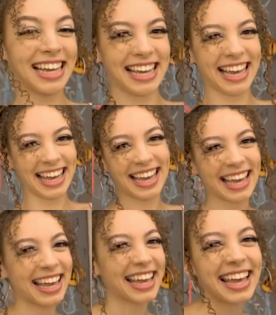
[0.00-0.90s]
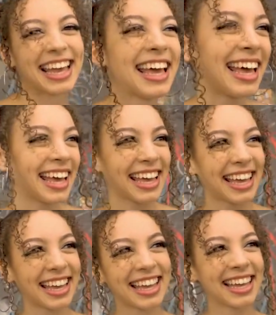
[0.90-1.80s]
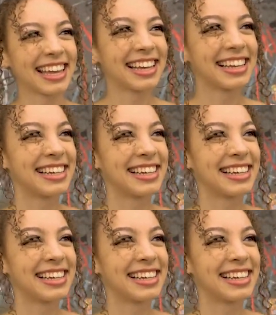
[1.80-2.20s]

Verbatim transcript: I know. She killed it this one too.